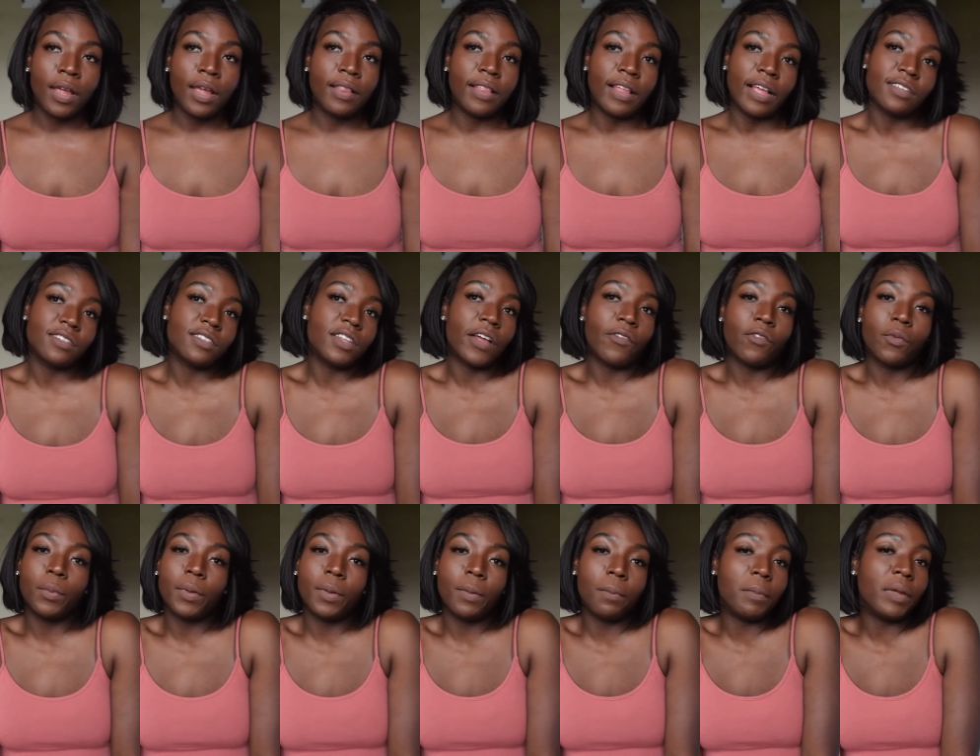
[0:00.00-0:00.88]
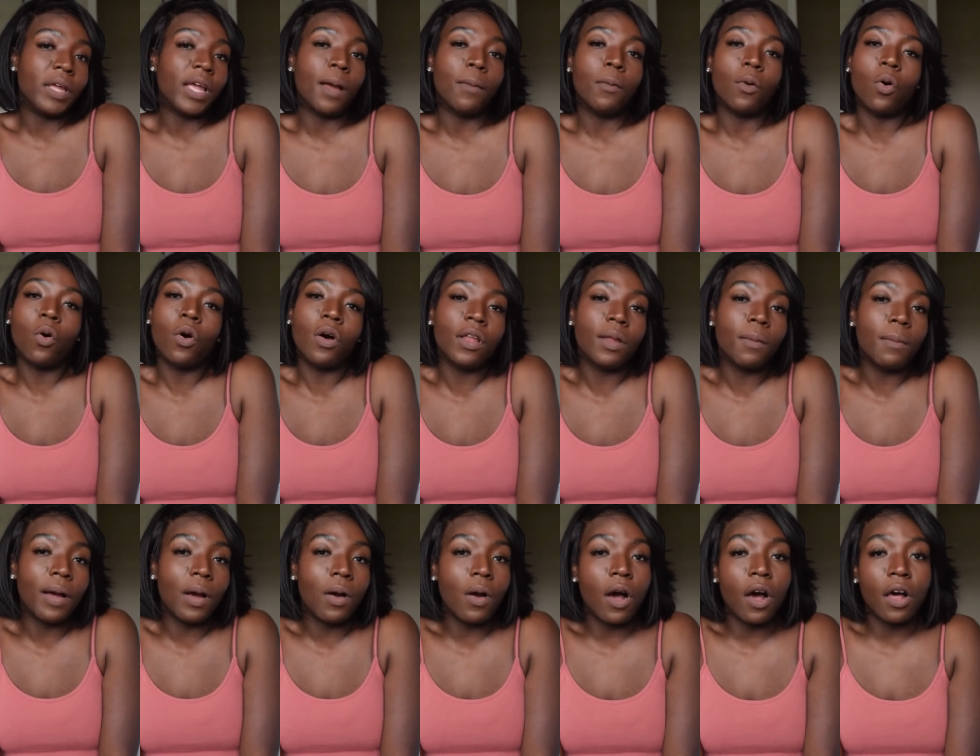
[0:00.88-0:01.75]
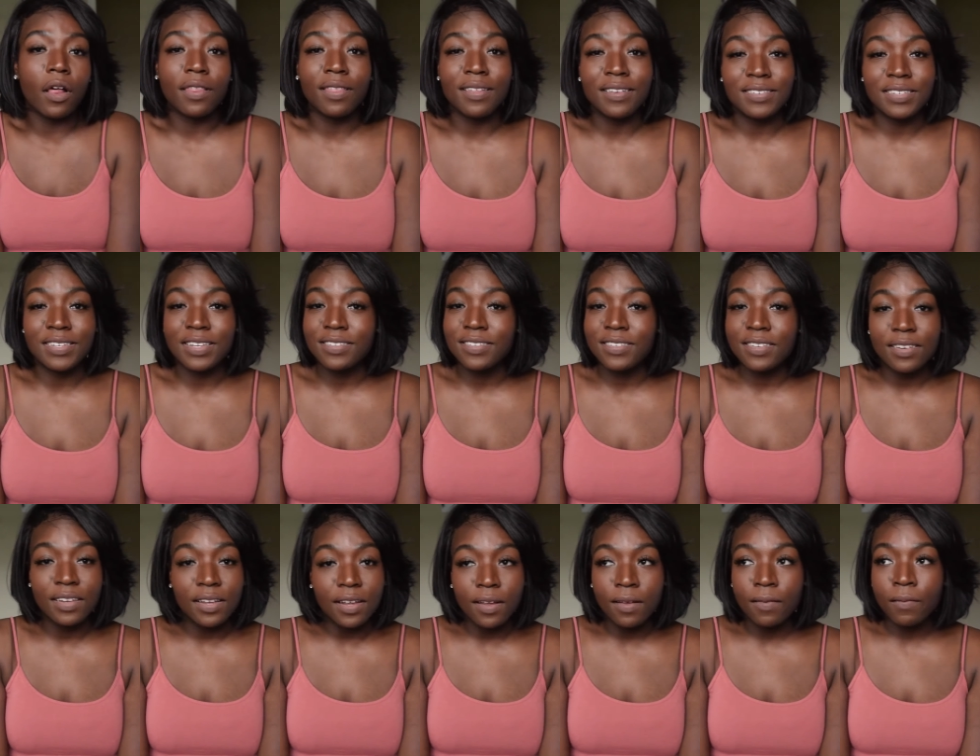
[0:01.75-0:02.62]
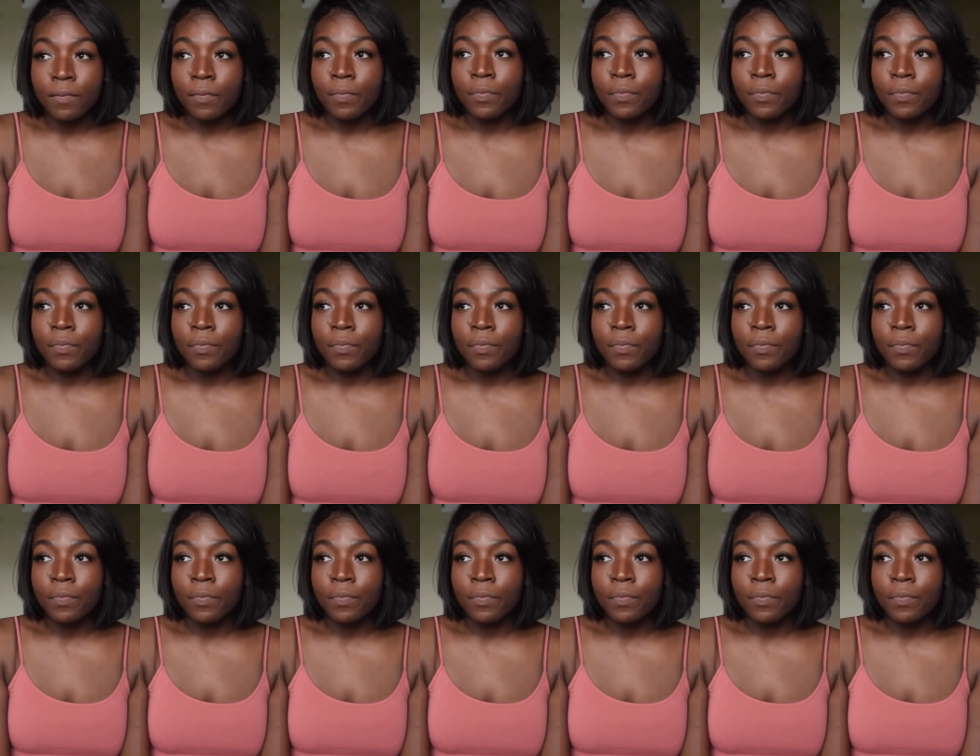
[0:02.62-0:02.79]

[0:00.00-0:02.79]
That's never been me. I'm all about authenticity.